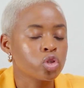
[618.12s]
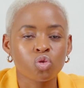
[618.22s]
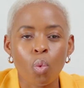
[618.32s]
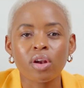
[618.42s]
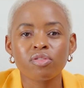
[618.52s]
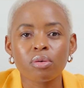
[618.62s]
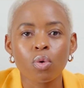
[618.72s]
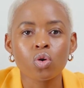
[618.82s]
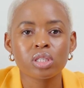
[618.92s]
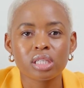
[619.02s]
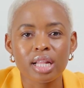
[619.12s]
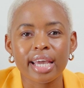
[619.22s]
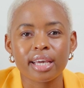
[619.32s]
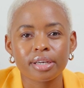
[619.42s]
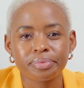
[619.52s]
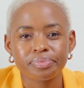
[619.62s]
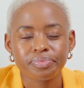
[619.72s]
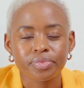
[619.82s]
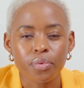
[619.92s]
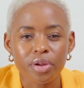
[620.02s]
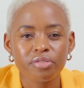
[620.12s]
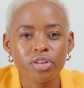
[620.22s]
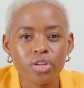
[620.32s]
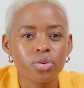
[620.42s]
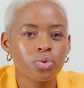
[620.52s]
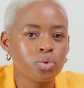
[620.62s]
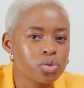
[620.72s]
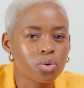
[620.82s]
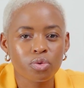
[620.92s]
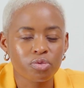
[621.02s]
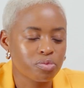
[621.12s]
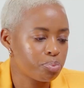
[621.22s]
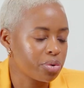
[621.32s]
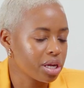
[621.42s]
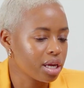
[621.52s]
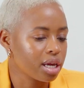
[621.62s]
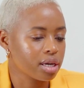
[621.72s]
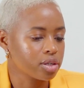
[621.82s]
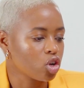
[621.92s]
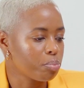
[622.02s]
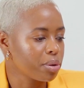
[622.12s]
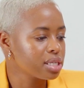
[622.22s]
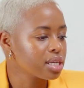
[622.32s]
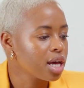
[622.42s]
one of the most like revenue sort of bringing topics.